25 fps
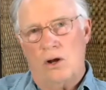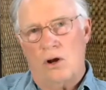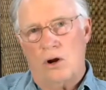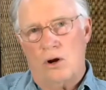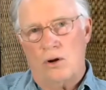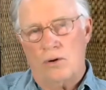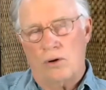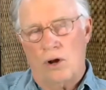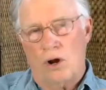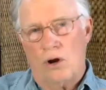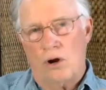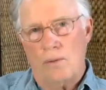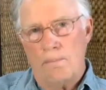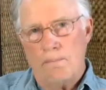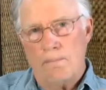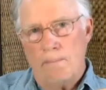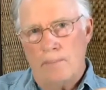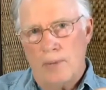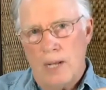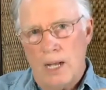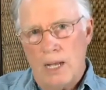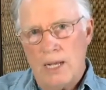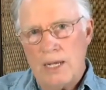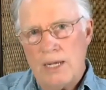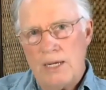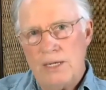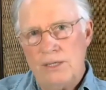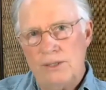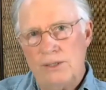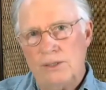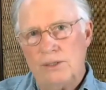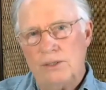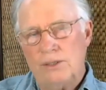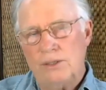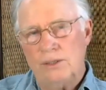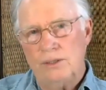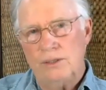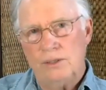know, our mind
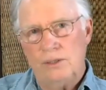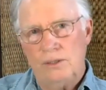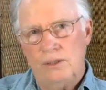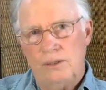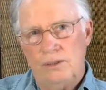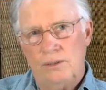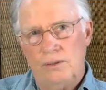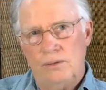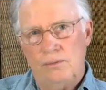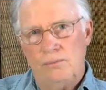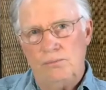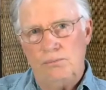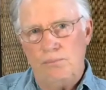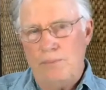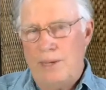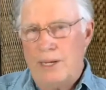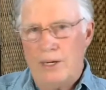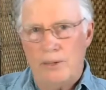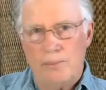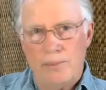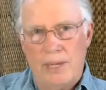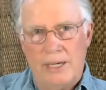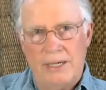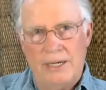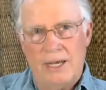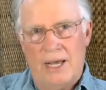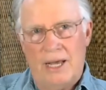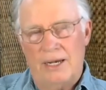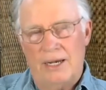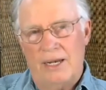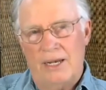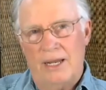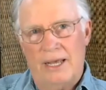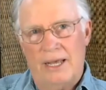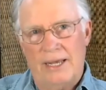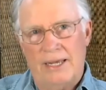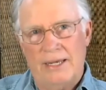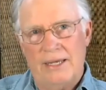may or may not
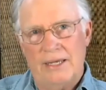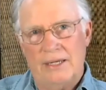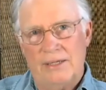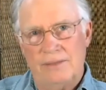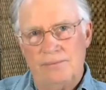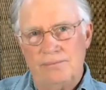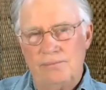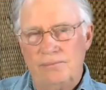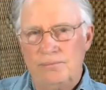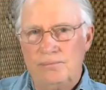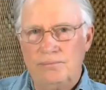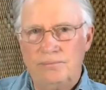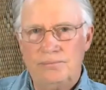like it,